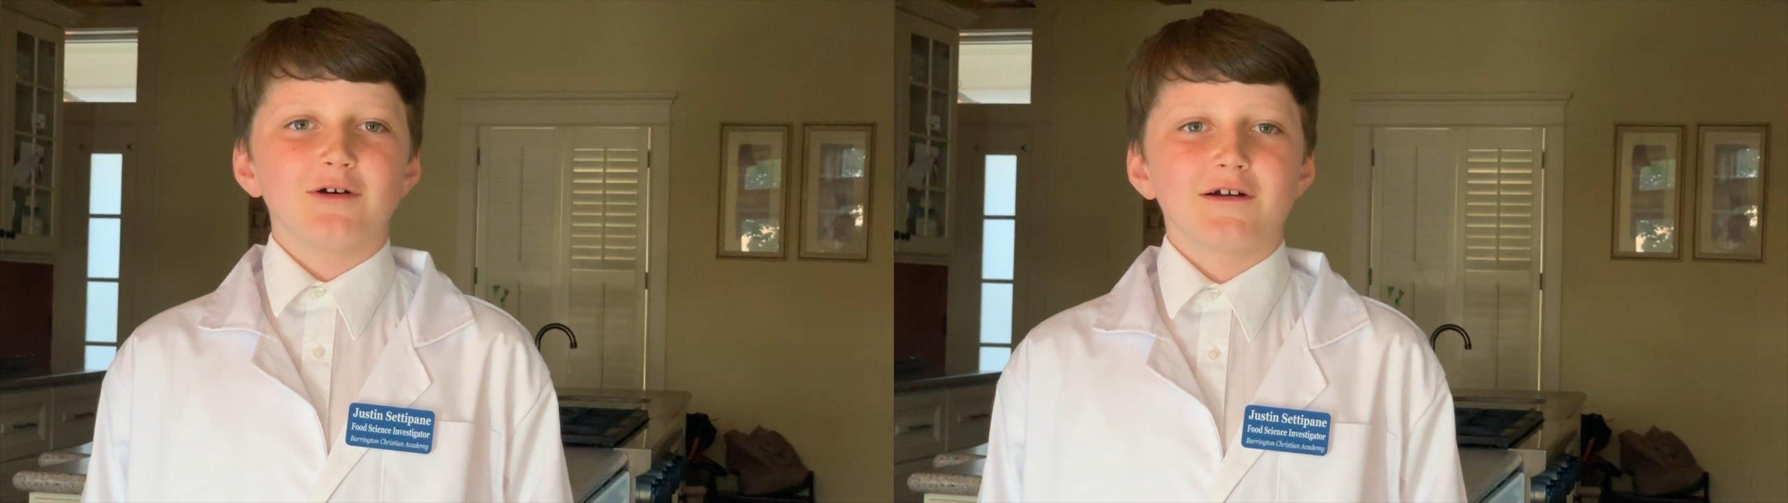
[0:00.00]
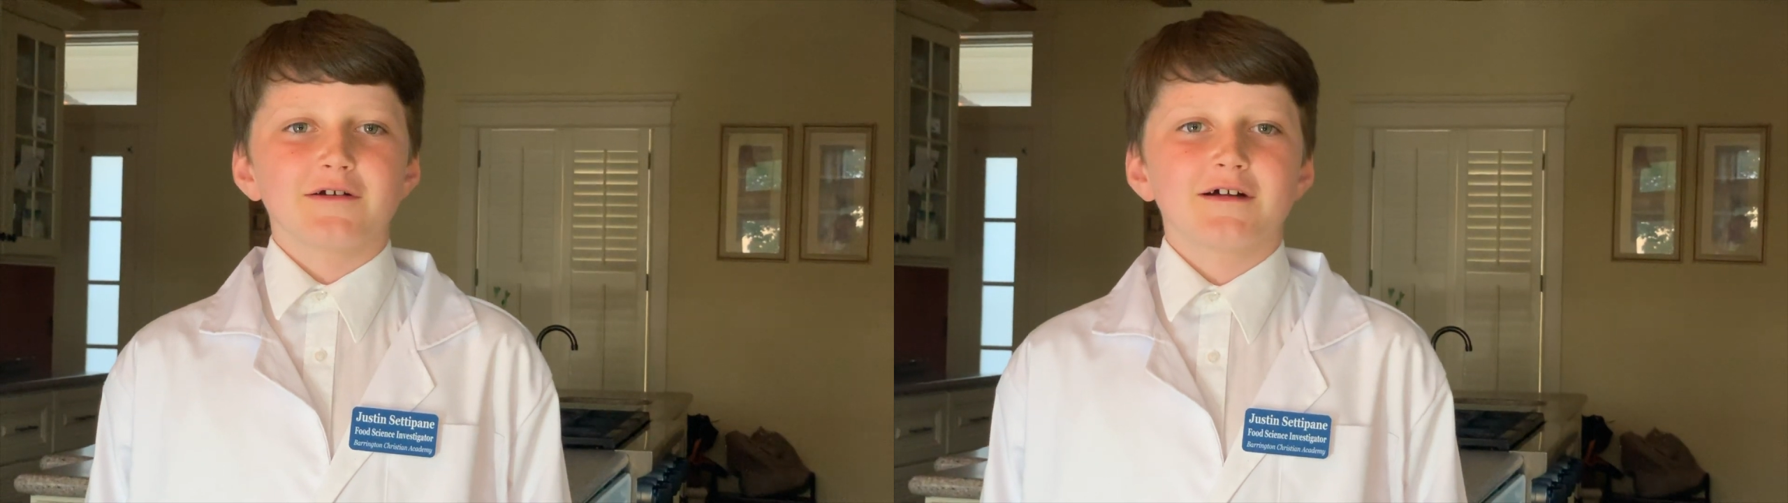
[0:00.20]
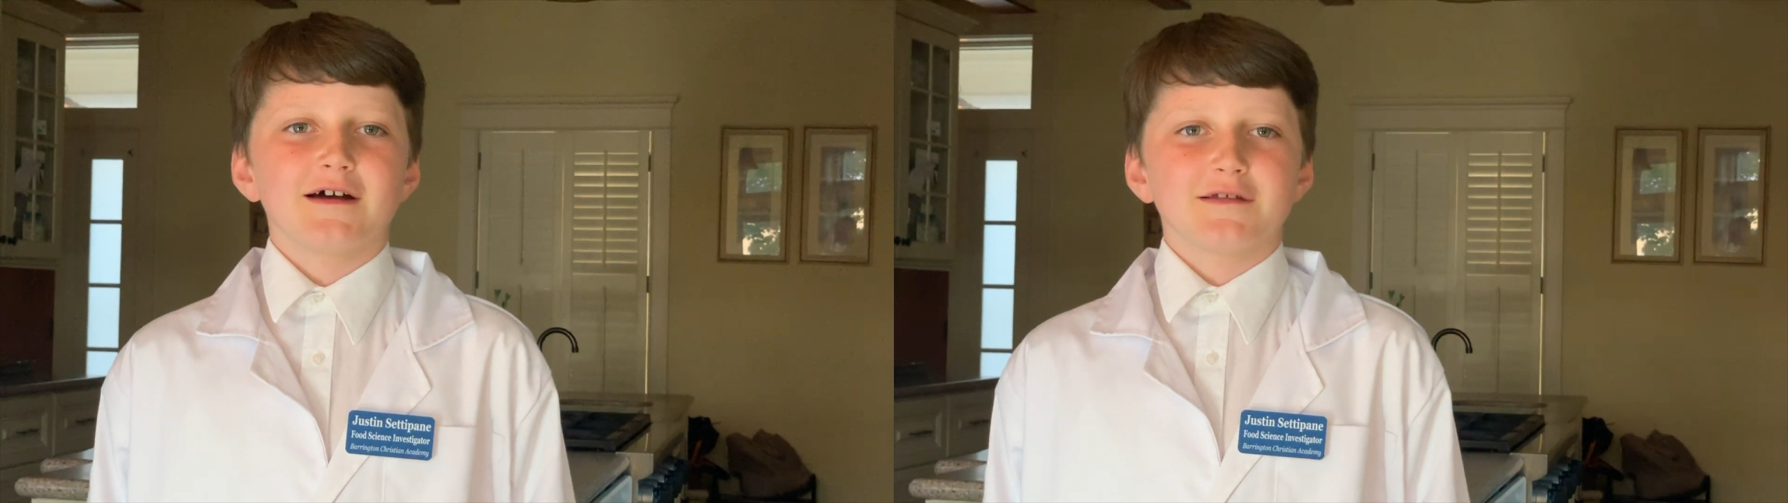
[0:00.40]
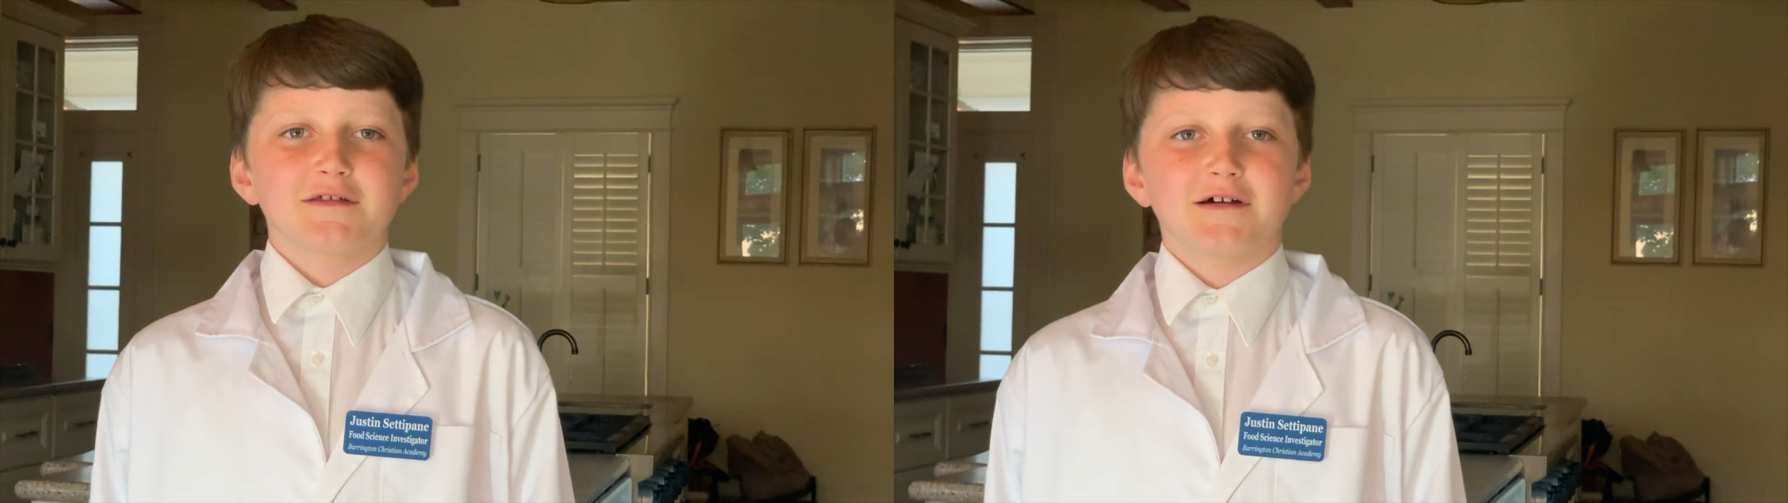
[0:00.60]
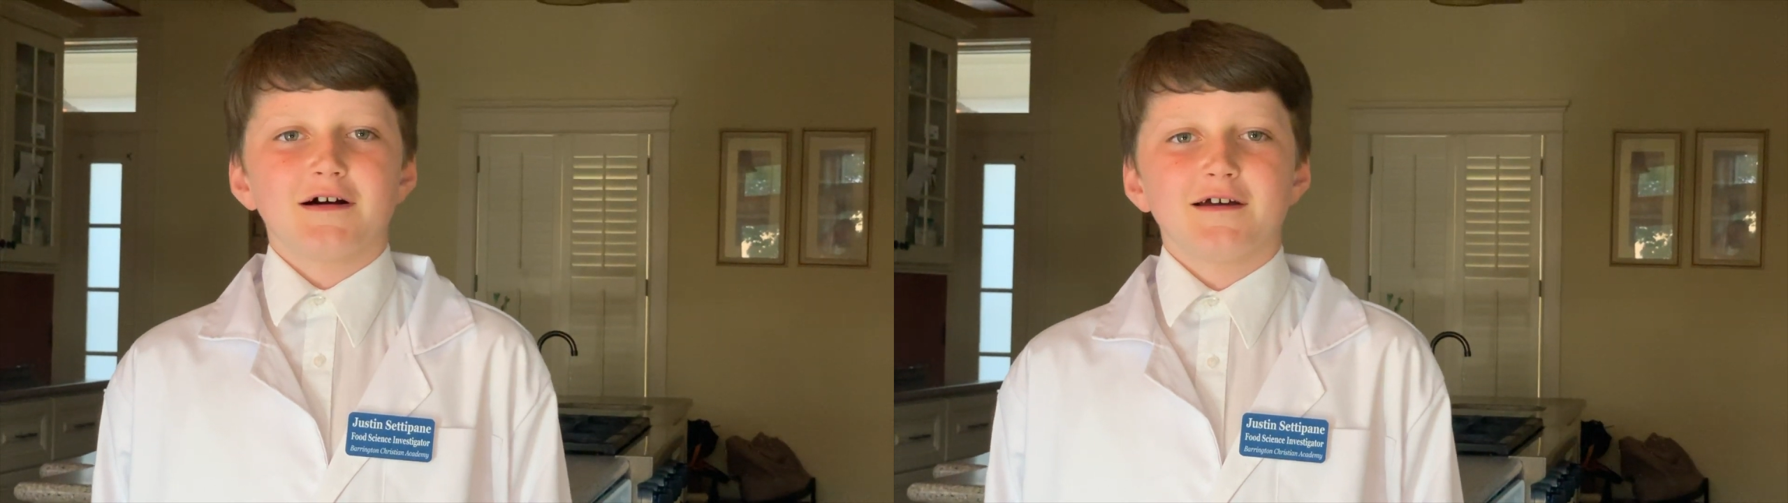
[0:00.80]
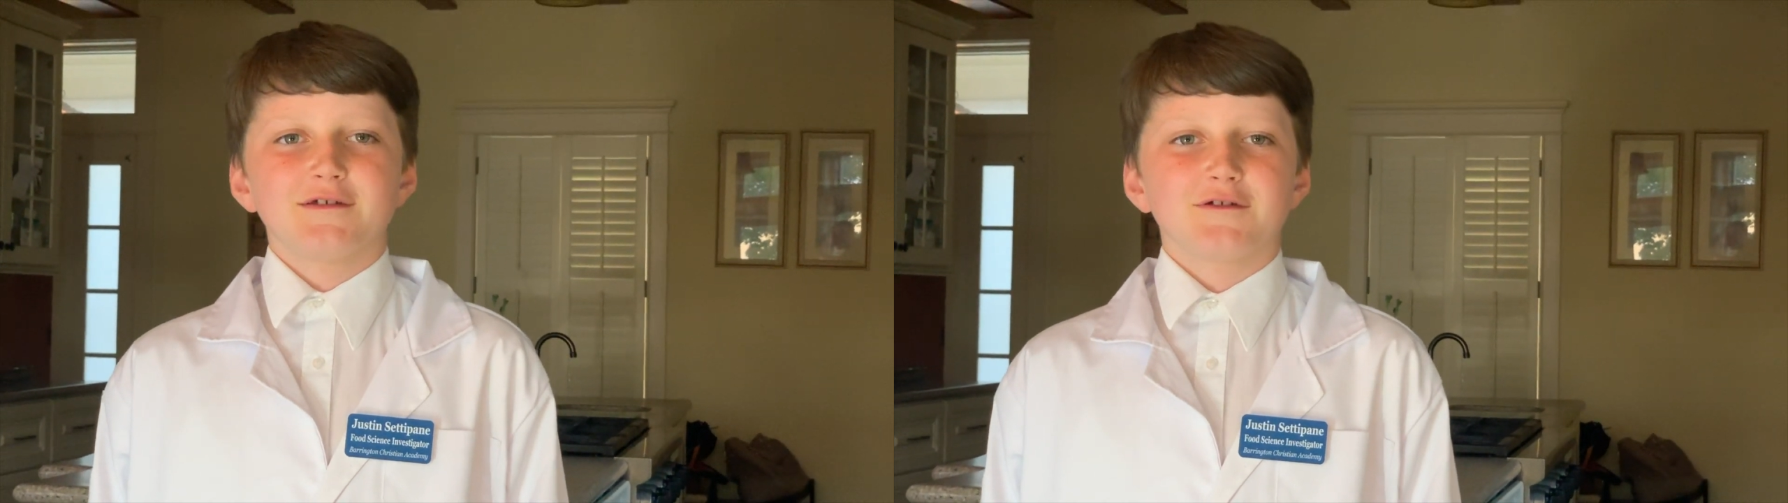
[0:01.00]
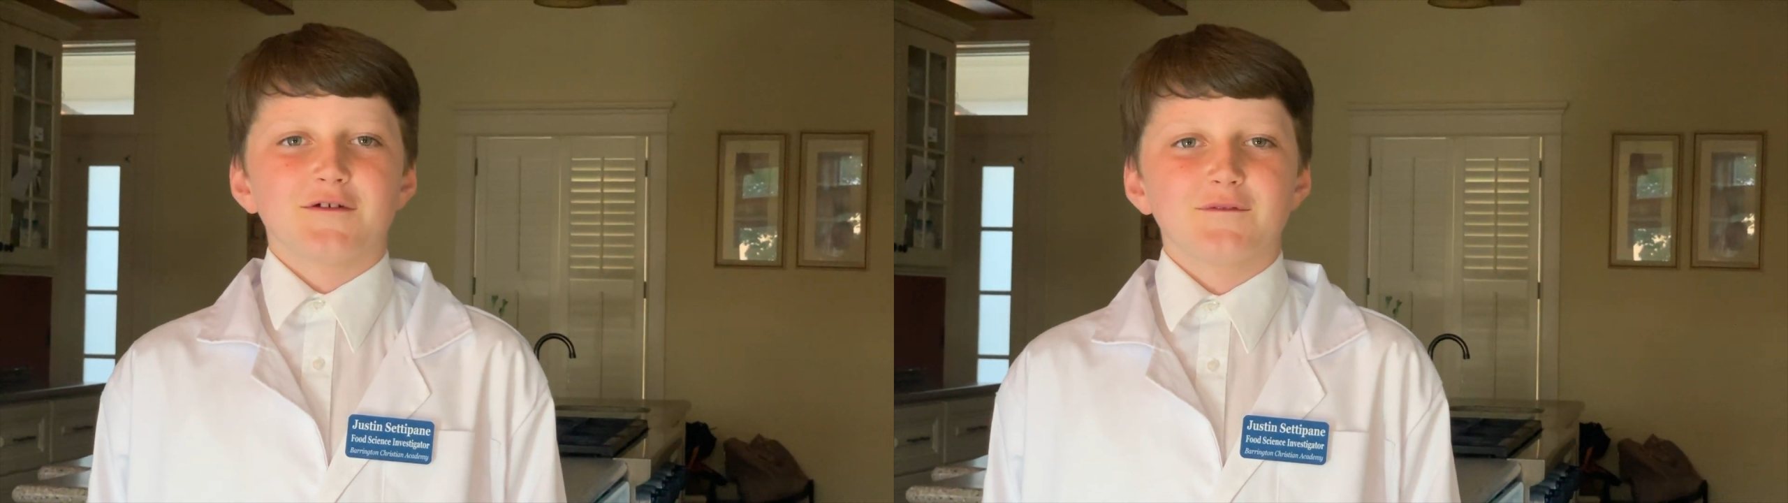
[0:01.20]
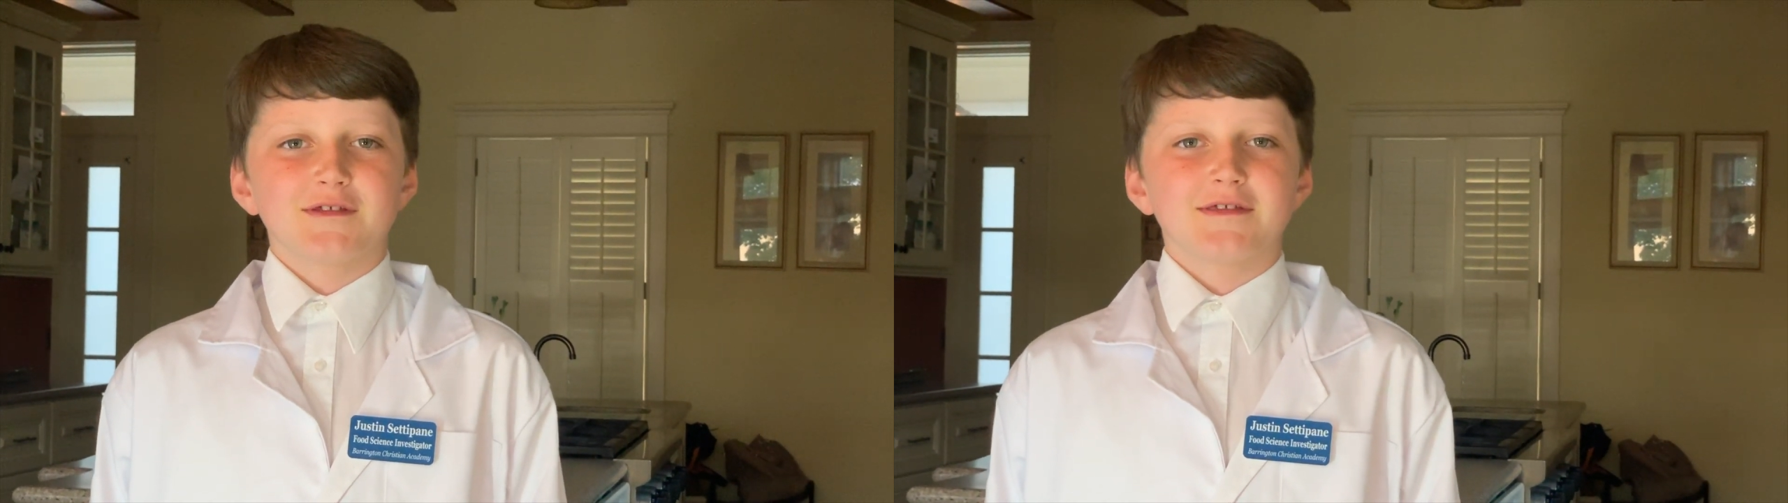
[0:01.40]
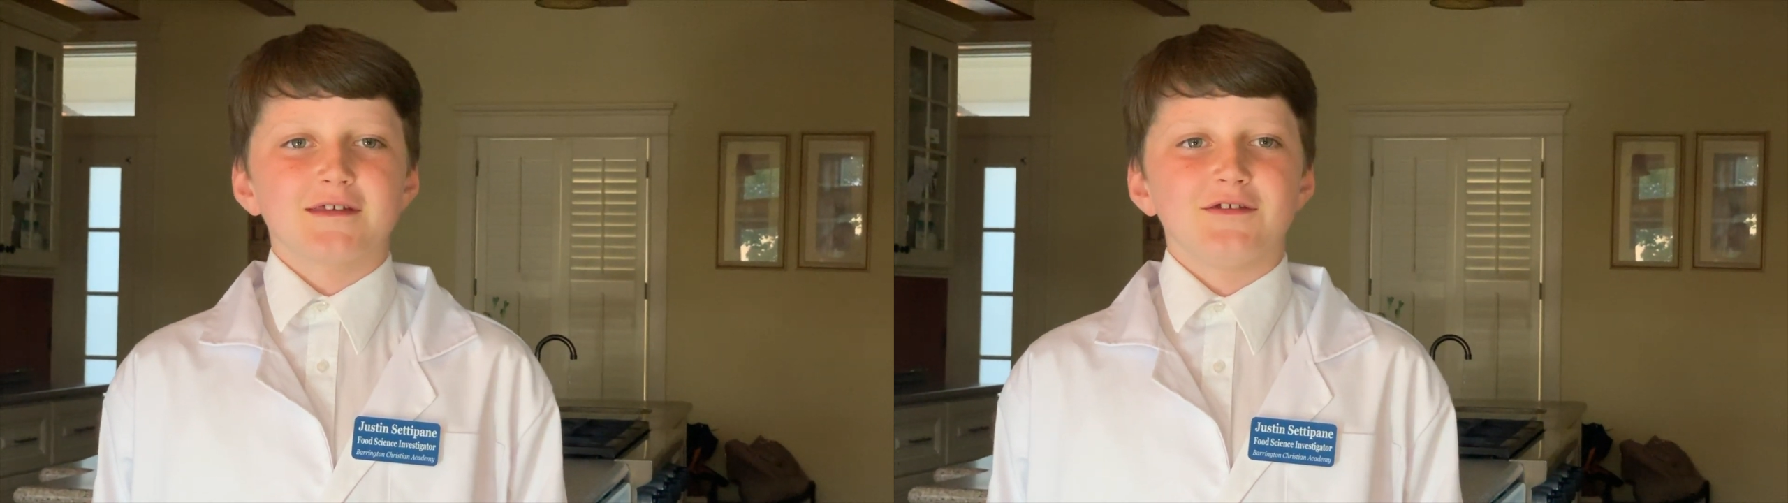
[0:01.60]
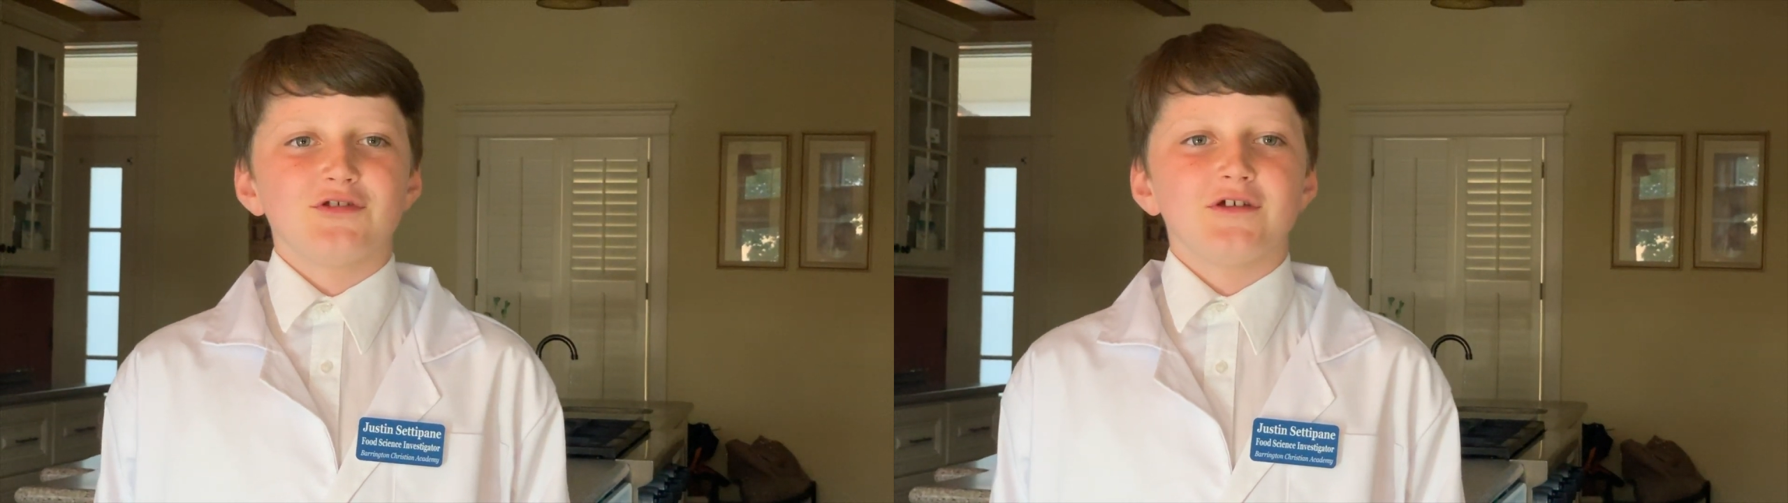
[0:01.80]
water has high surface
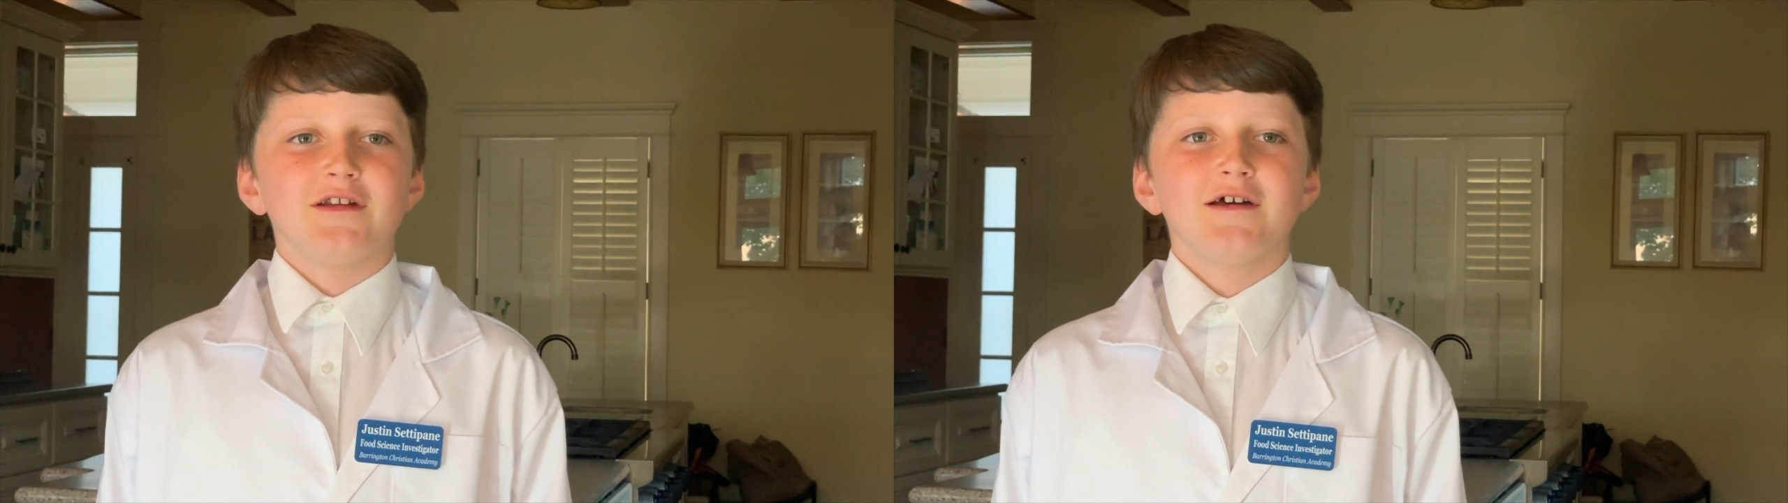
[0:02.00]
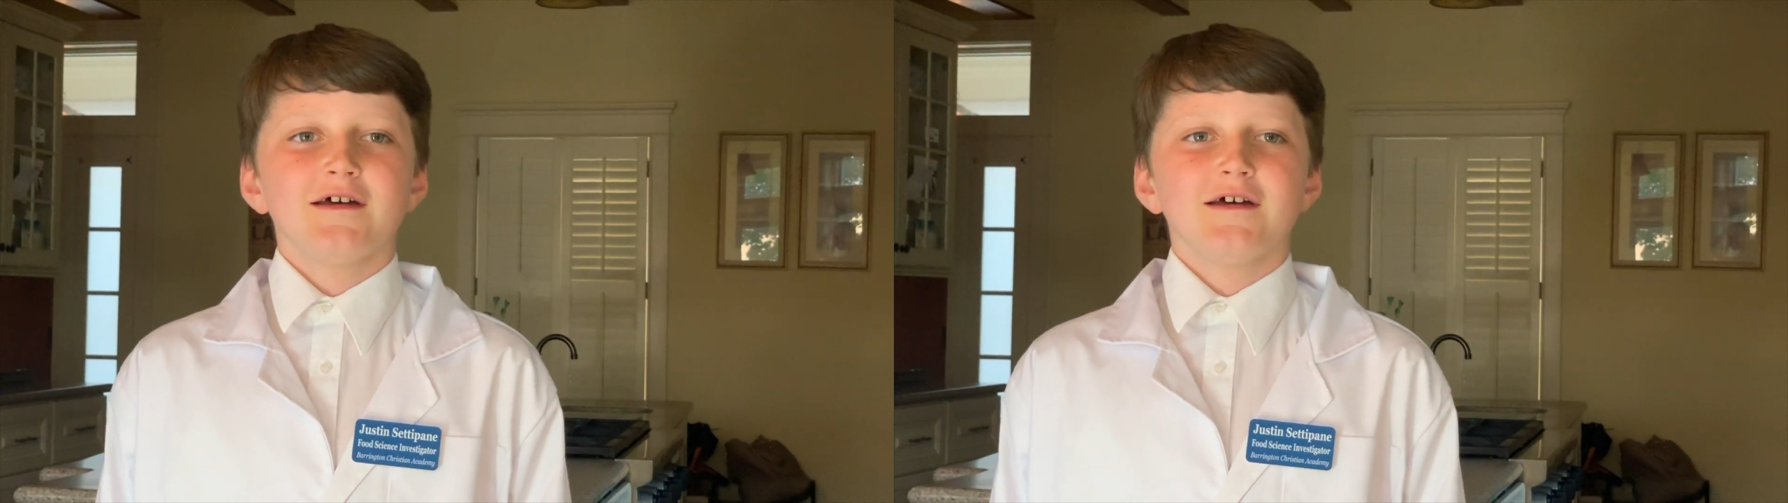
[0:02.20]
tension